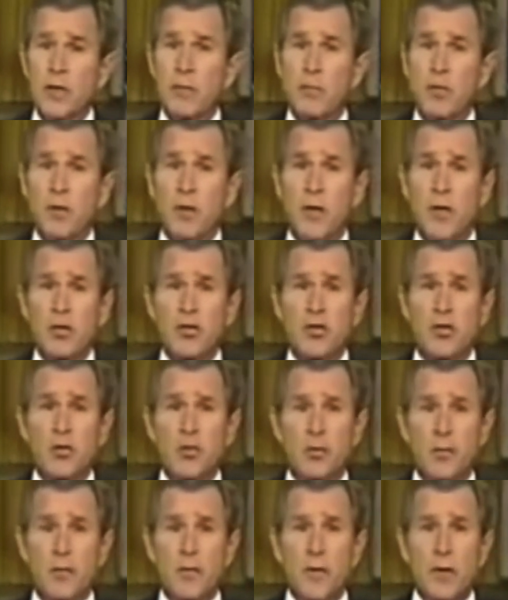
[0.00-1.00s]
pledged to
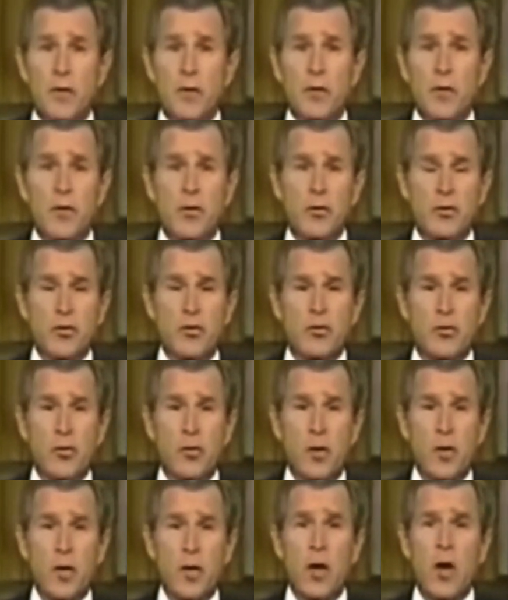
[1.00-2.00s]
reveal and
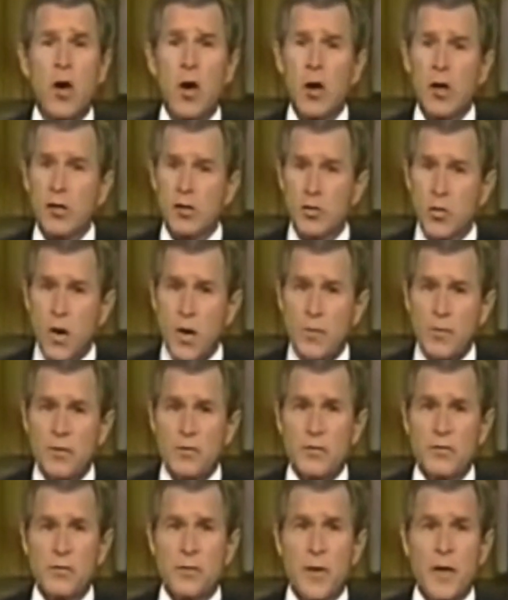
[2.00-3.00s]
destroy all its weapons
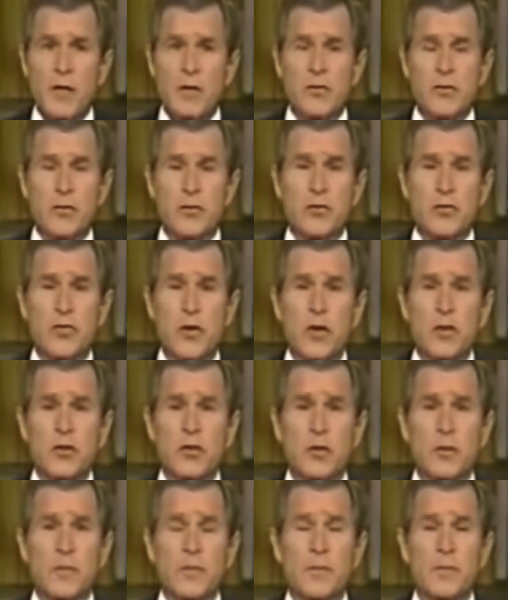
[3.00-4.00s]
of mass
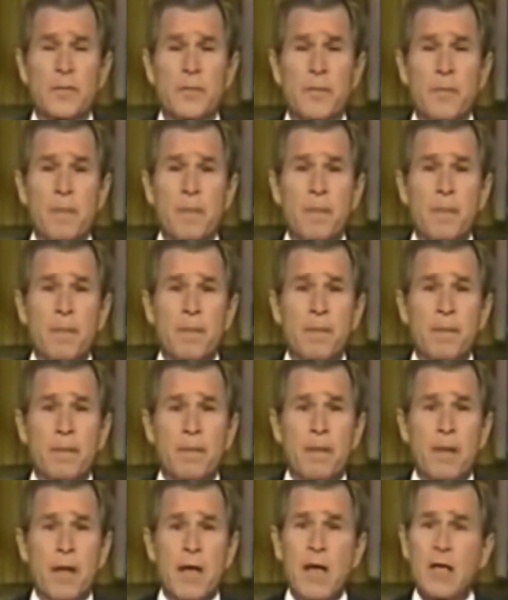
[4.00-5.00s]
destruction
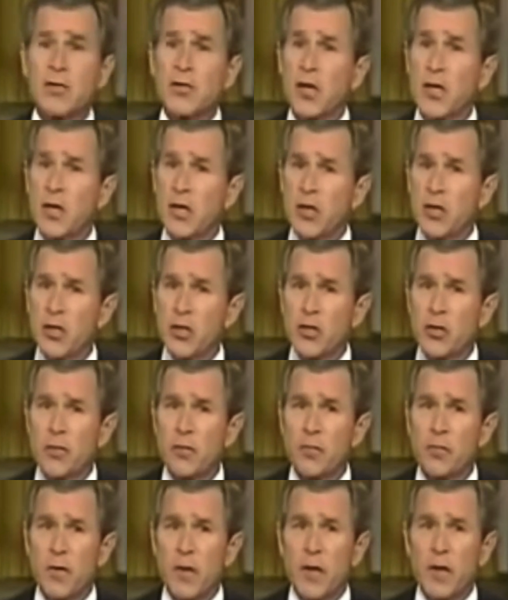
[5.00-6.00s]
as a condition
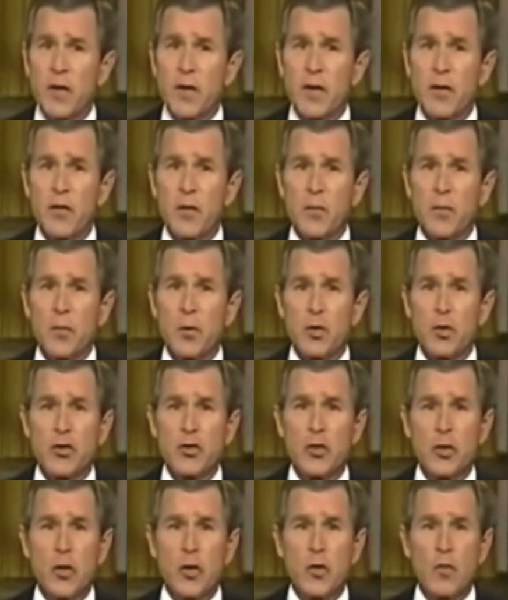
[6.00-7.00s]
for ending the Persian
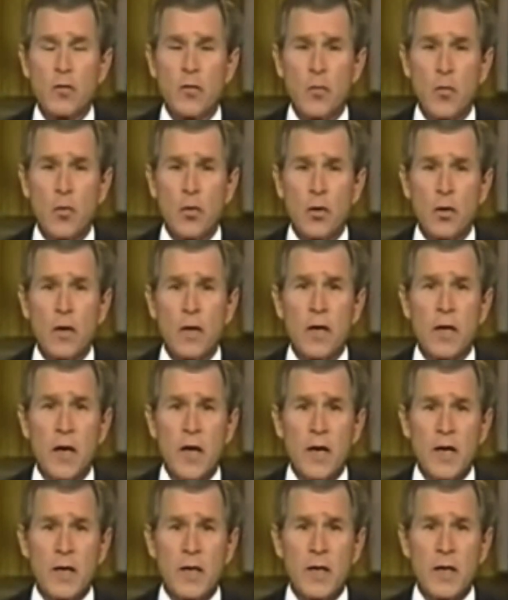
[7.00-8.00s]
Gulf War in
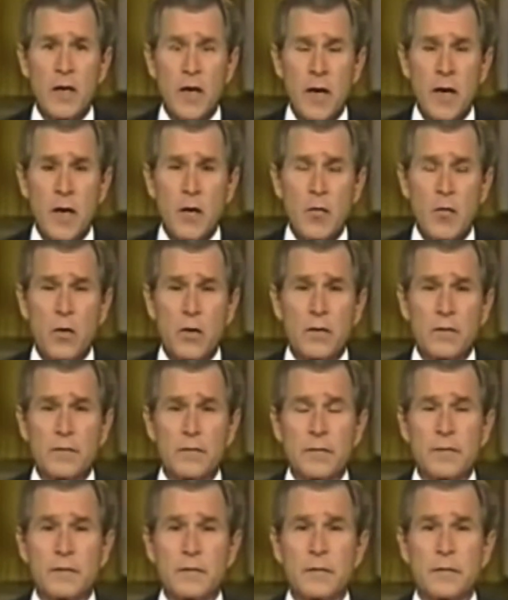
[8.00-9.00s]
1991.
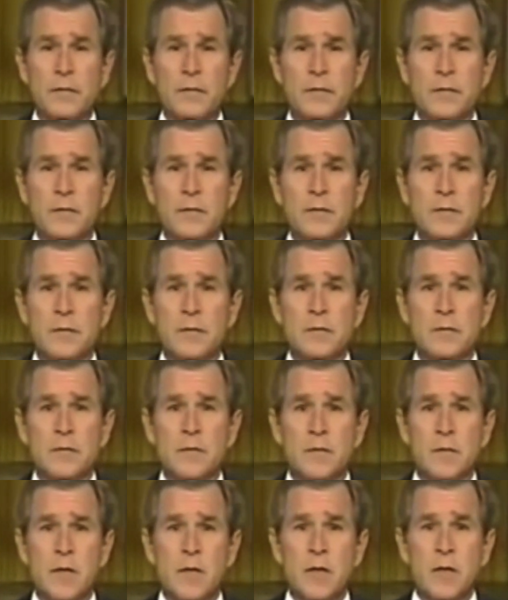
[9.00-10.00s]

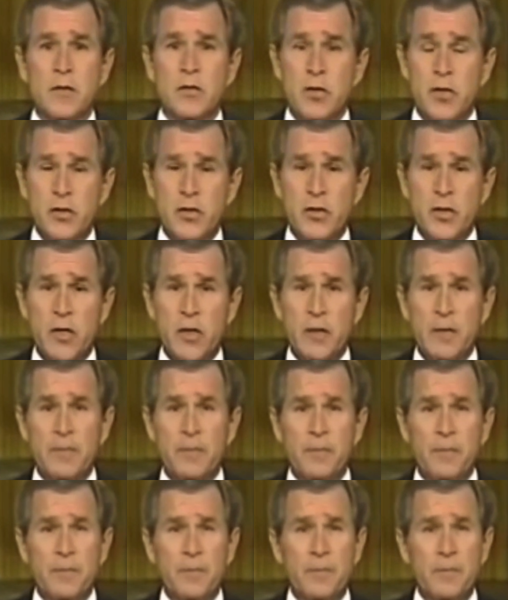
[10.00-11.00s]
Since then,
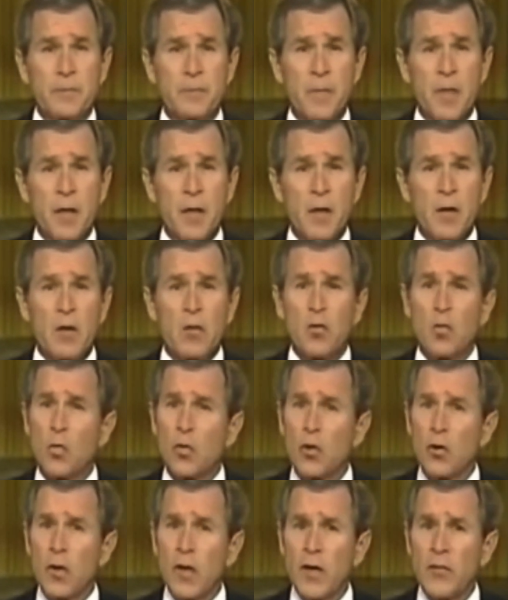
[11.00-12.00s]
the
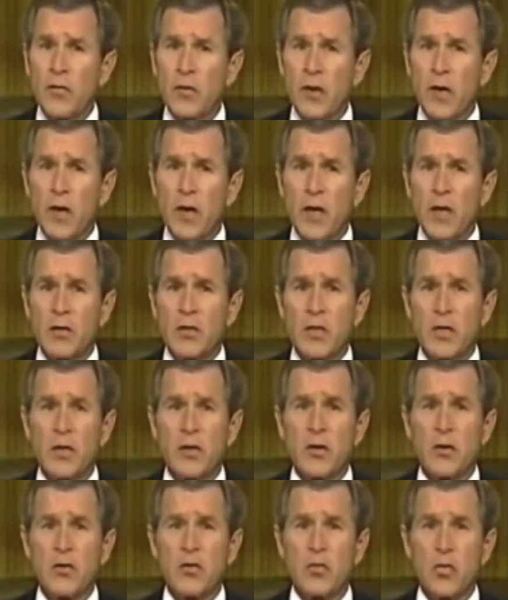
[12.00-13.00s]
world has engaged in
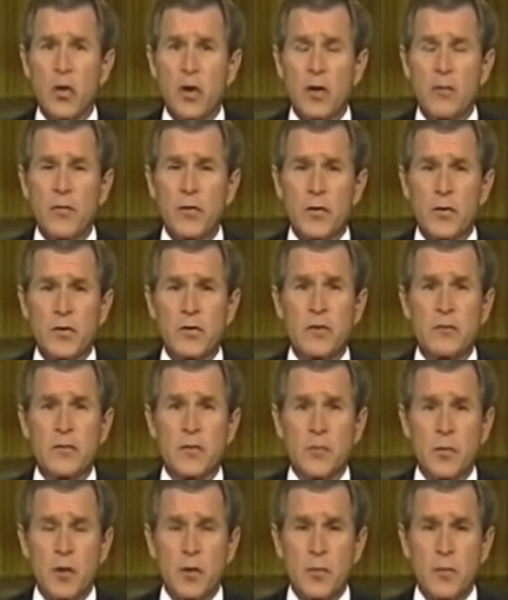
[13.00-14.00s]
12 years of
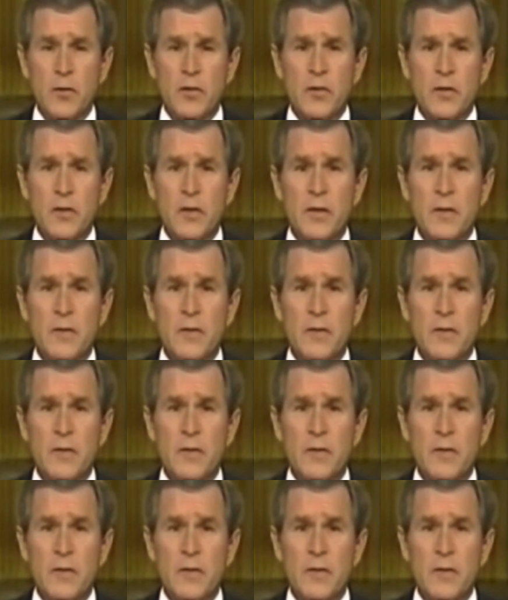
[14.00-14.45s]
diplomacy.